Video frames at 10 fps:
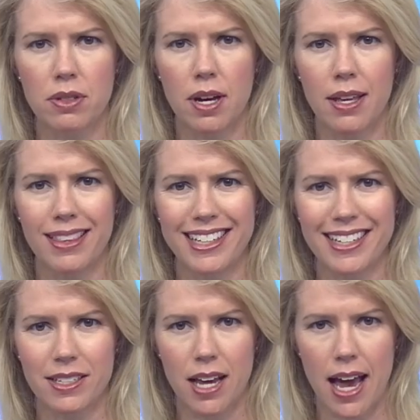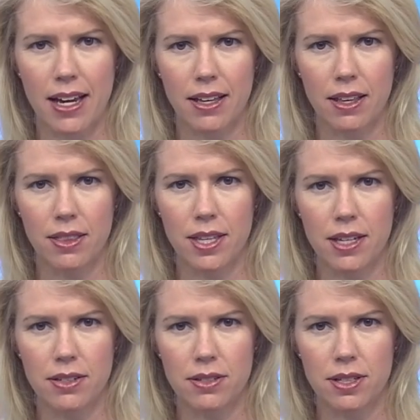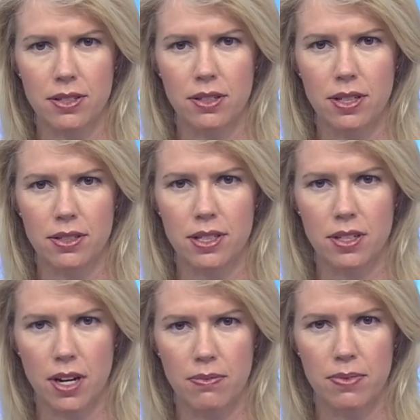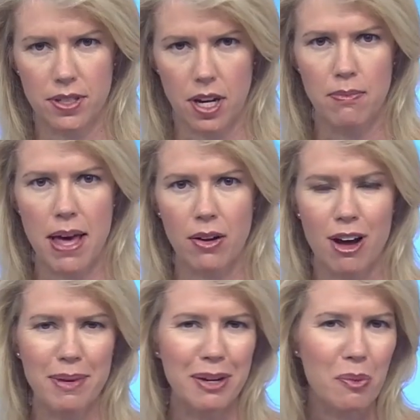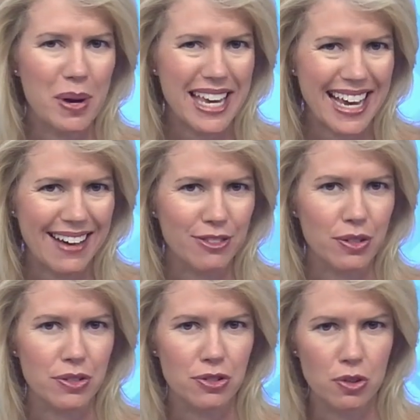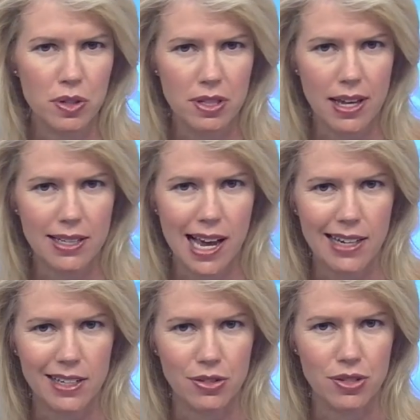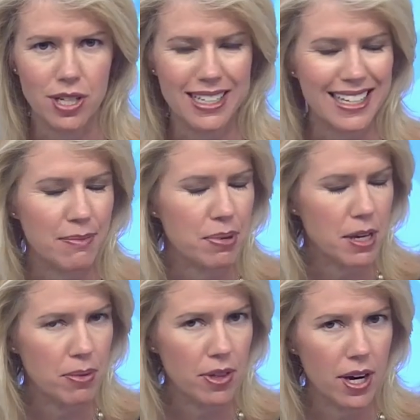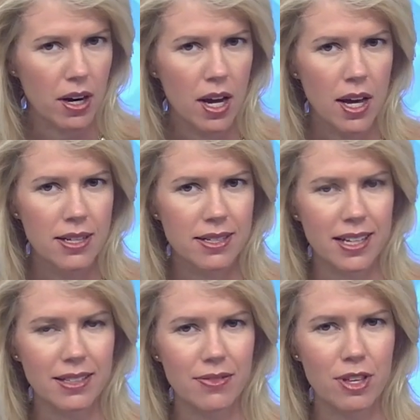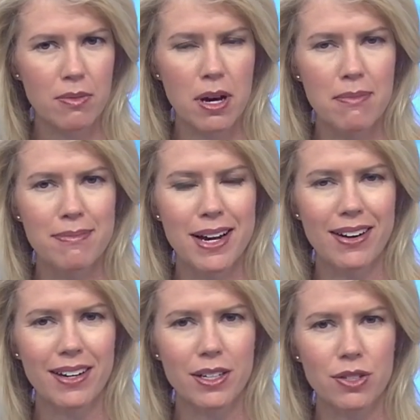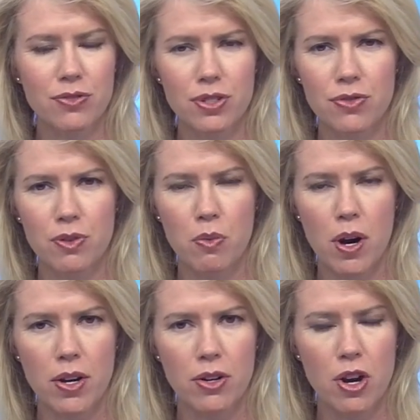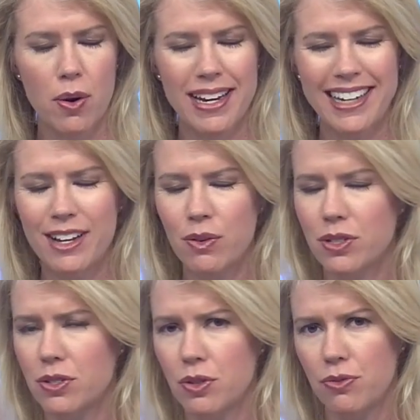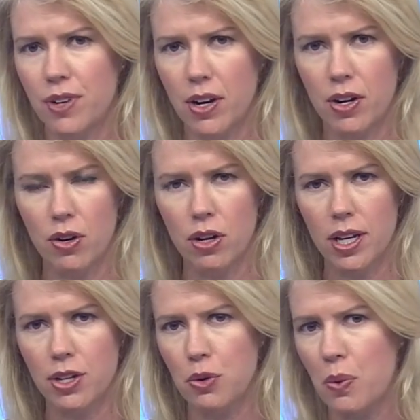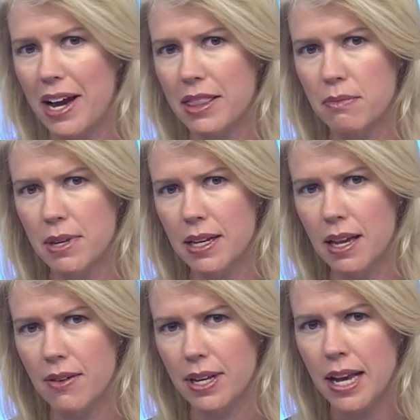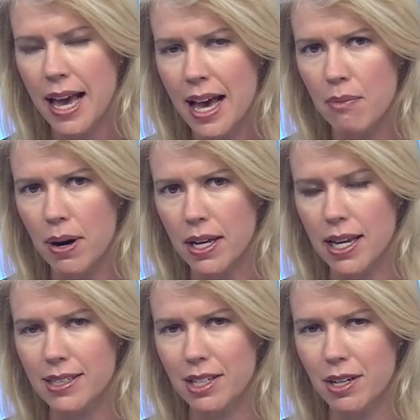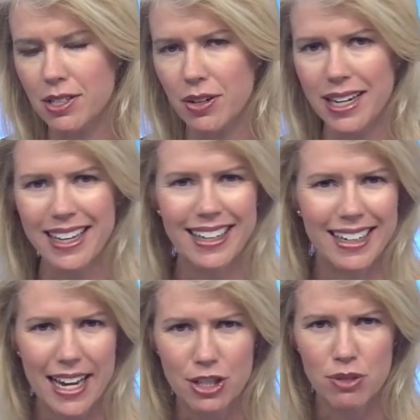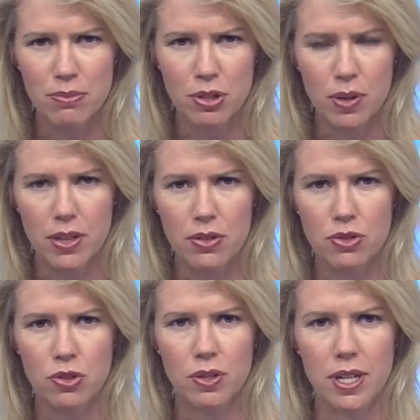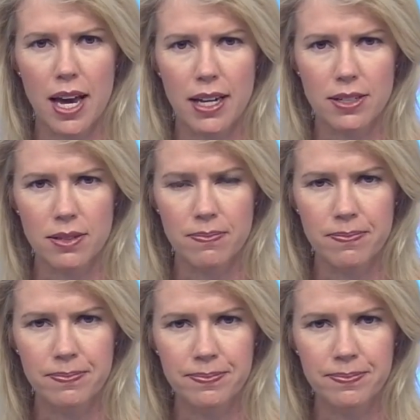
This uh, this attack and these this, this these gun this gun battle coming a week after a suicide attack killed 16 people there, six of them Americans. Just from what you're knowing, I know it's still very early and you're right in the middle of it. But is there is there any connection between those two attacks?